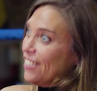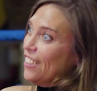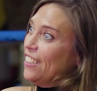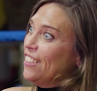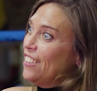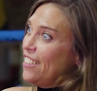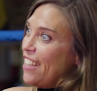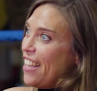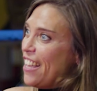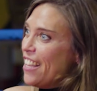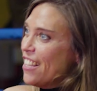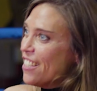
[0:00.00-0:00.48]

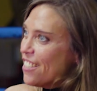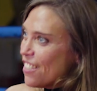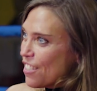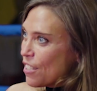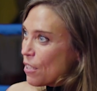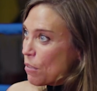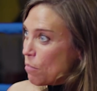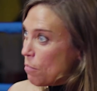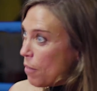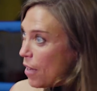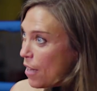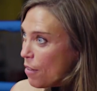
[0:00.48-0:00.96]

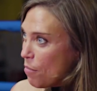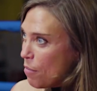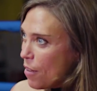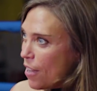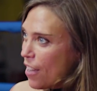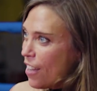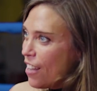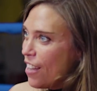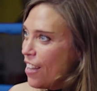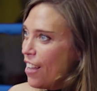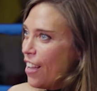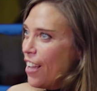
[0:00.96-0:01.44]
intense,
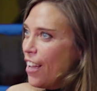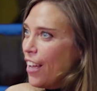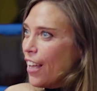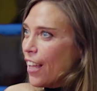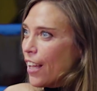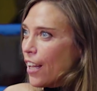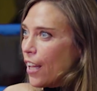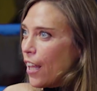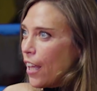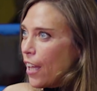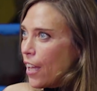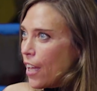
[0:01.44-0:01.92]
maybe?
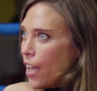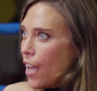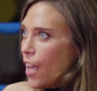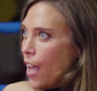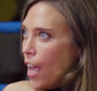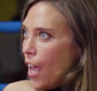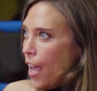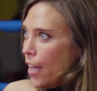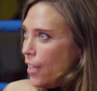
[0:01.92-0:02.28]
Like,